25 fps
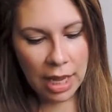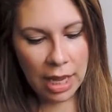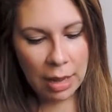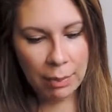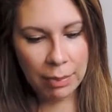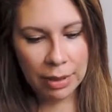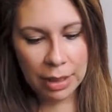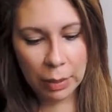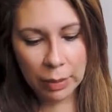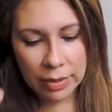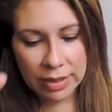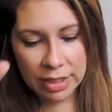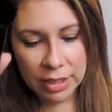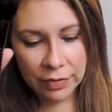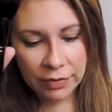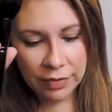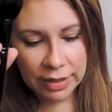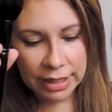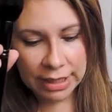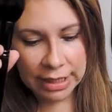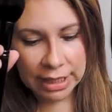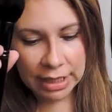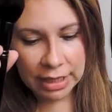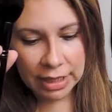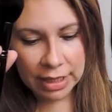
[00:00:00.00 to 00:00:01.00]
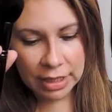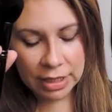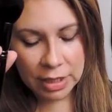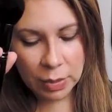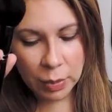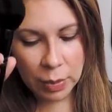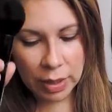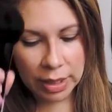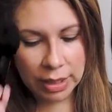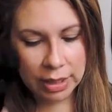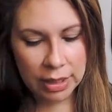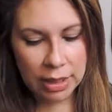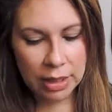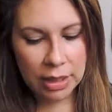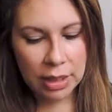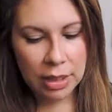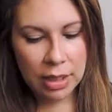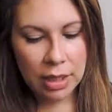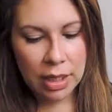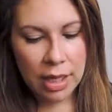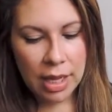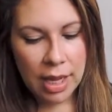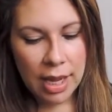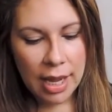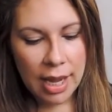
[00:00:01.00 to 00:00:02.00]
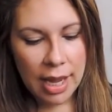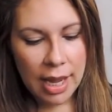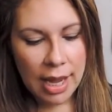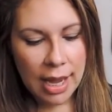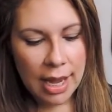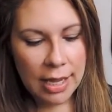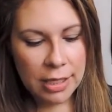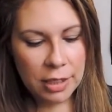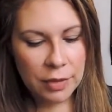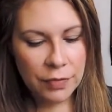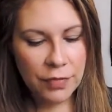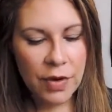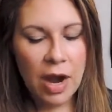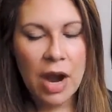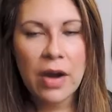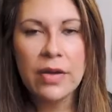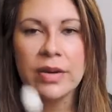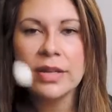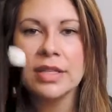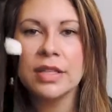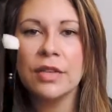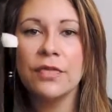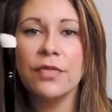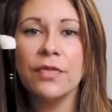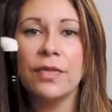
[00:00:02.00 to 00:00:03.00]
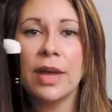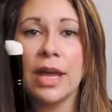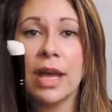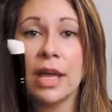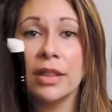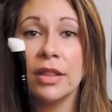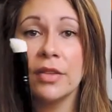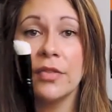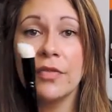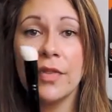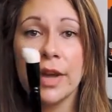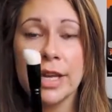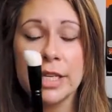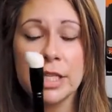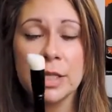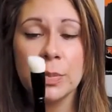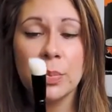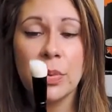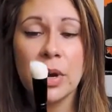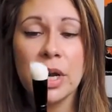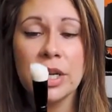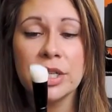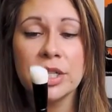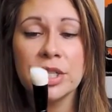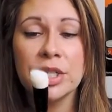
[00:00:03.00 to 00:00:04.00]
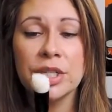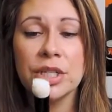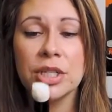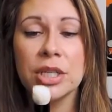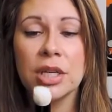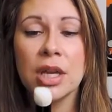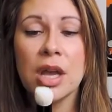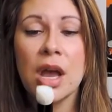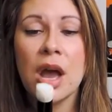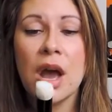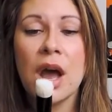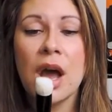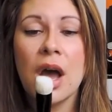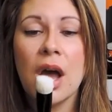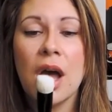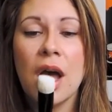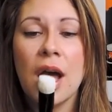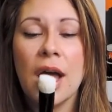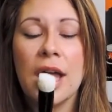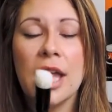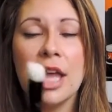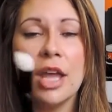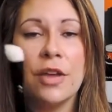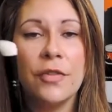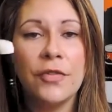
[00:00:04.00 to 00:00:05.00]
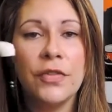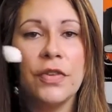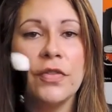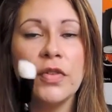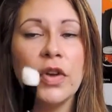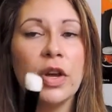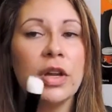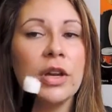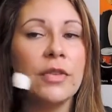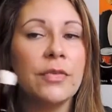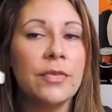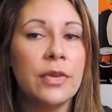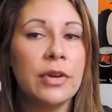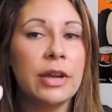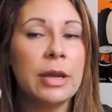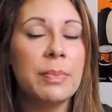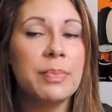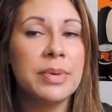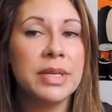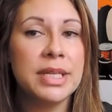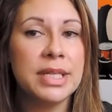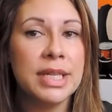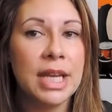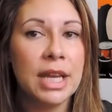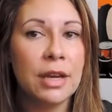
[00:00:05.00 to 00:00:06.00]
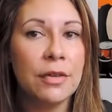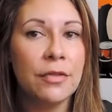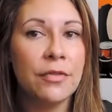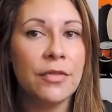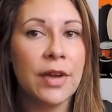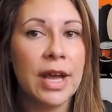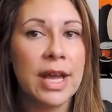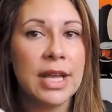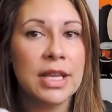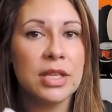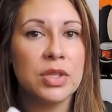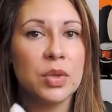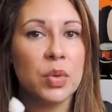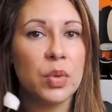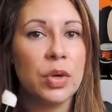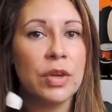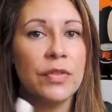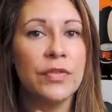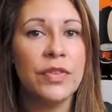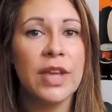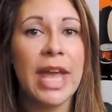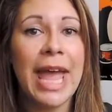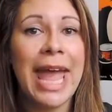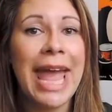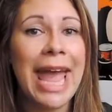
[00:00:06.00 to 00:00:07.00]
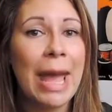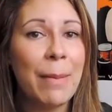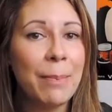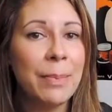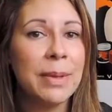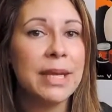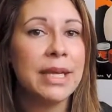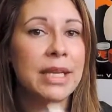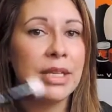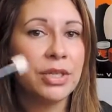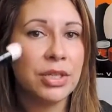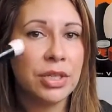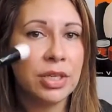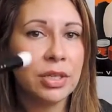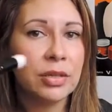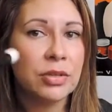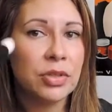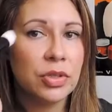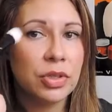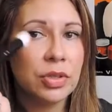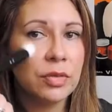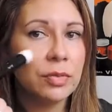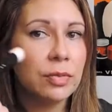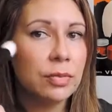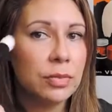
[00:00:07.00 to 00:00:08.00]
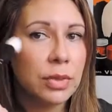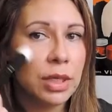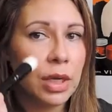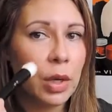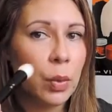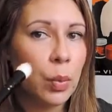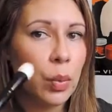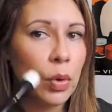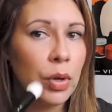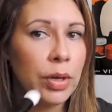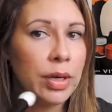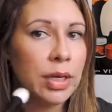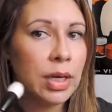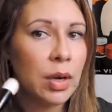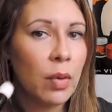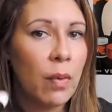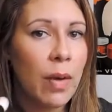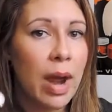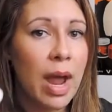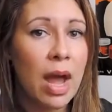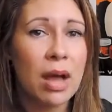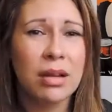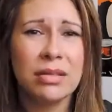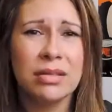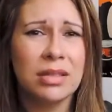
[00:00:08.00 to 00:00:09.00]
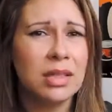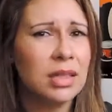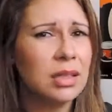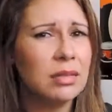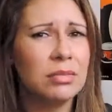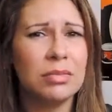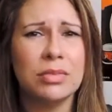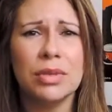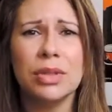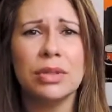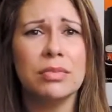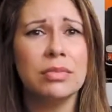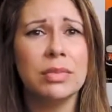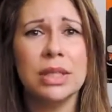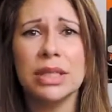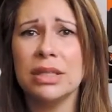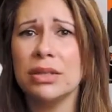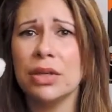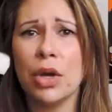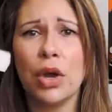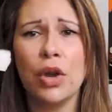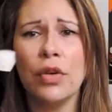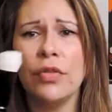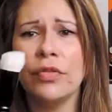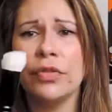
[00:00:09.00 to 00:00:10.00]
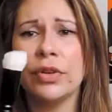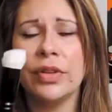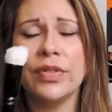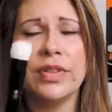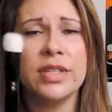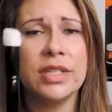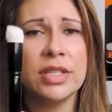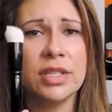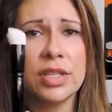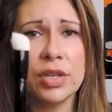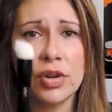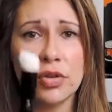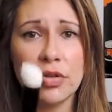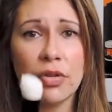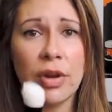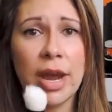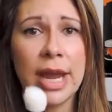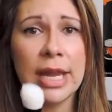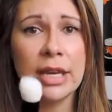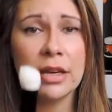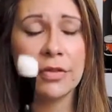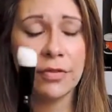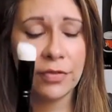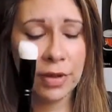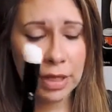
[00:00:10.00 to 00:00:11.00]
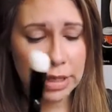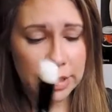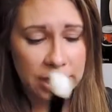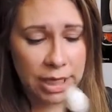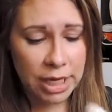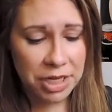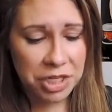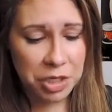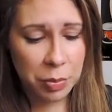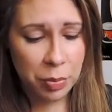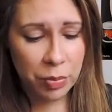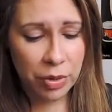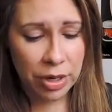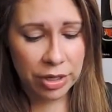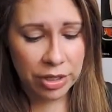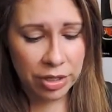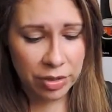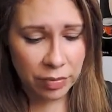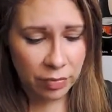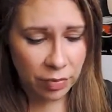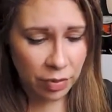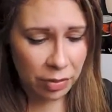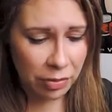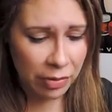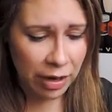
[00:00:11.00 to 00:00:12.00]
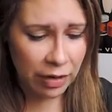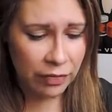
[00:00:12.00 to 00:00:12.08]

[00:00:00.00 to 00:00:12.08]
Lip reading: But I would definitely get this one. As far as the face brush, if you've got a very petite face, or if you're happy to sort of, you know, work it around, go for it. This is a great foundation brush,